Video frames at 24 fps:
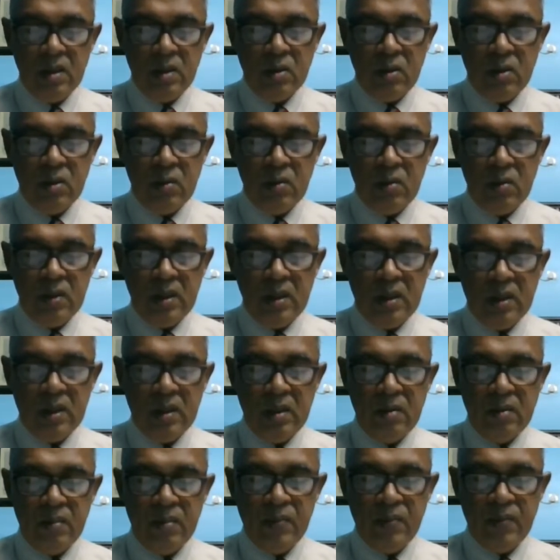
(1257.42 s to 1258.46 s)
should be
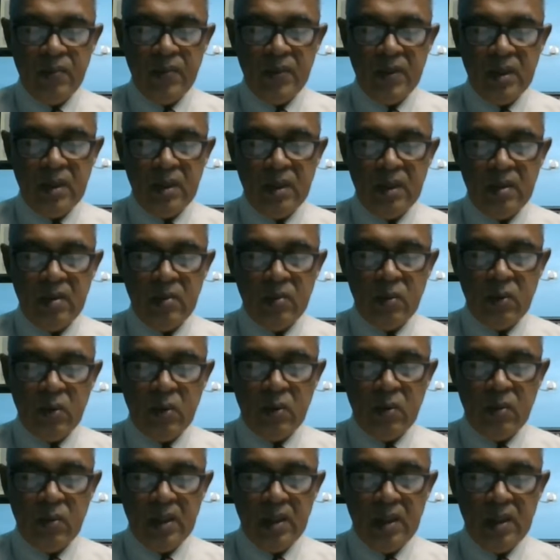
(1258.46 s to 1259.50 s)

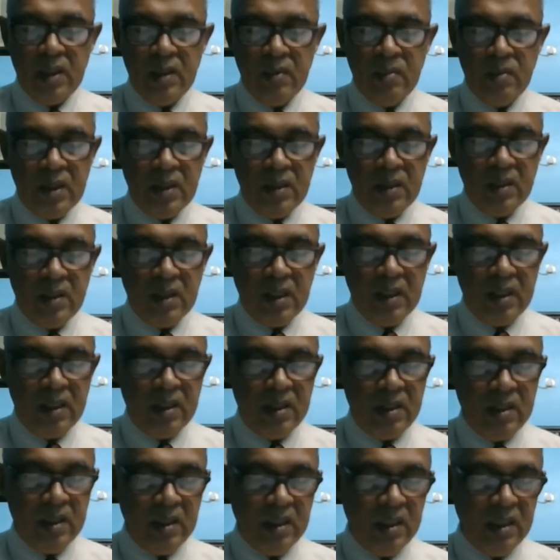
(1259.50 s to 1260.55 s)
properly maintained.
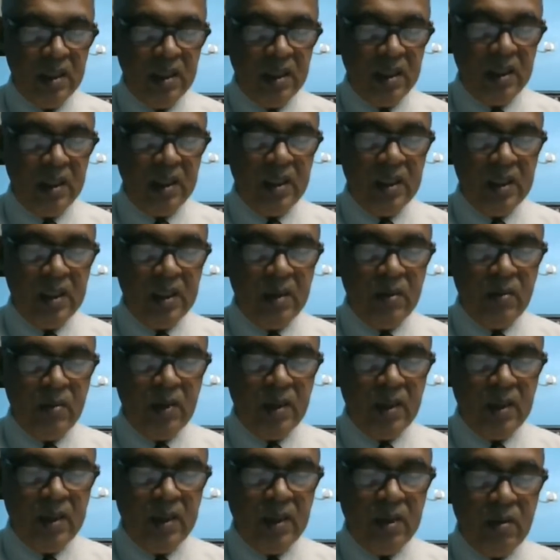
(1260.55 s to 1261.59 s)

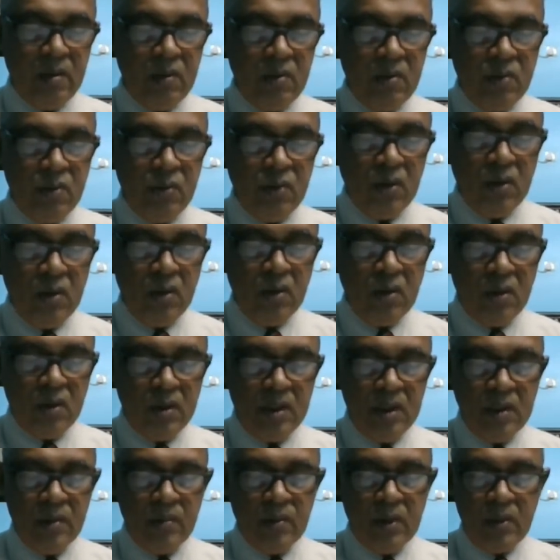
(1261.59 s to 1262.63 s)
Number 4,
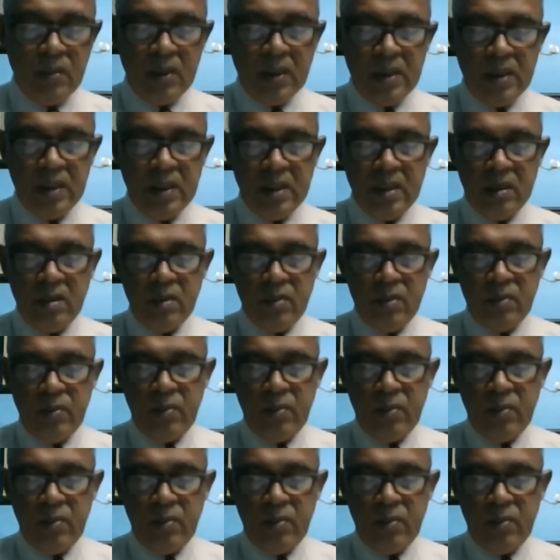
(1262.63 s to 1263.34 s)
the preparation of